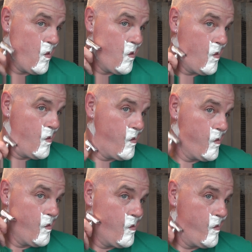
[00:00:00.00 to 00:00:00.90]

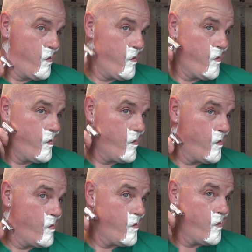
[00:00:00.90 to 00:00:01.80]

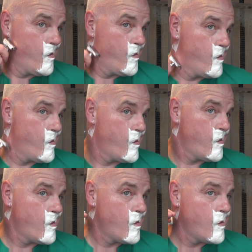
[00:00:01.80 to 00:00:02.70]

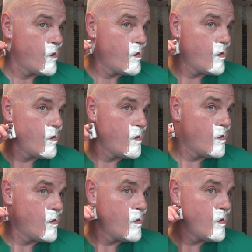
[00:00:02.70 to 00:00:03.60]

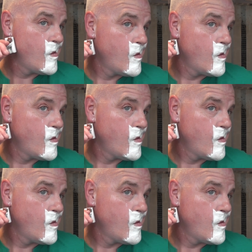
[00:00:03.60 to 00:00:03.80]
(silence)